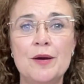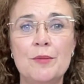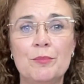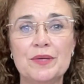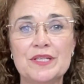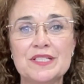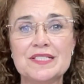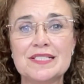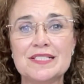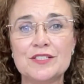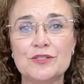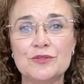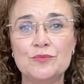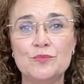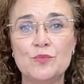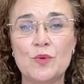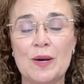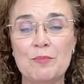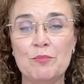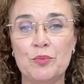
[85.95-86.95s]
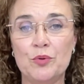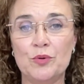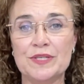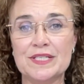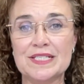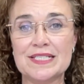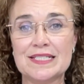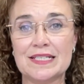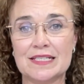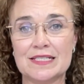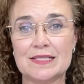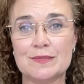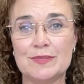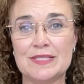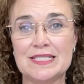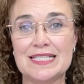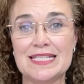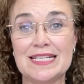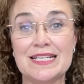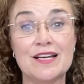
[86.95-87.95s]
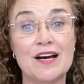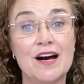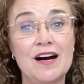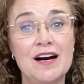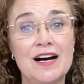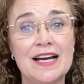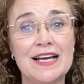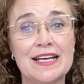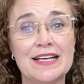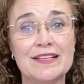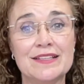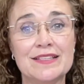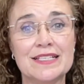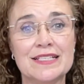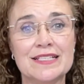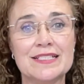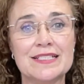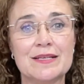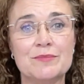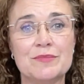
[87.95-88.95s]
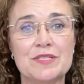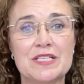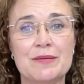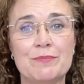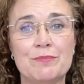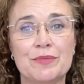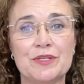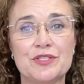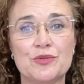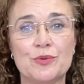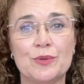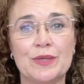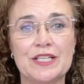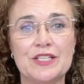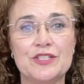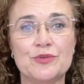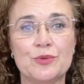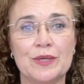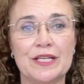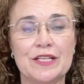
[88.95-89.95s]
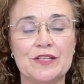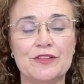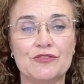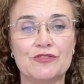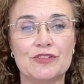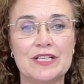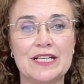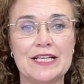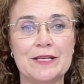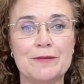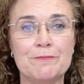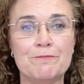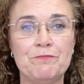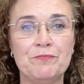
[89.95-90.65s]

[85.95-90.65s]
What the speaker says: but still 1.6% higher than September 2023.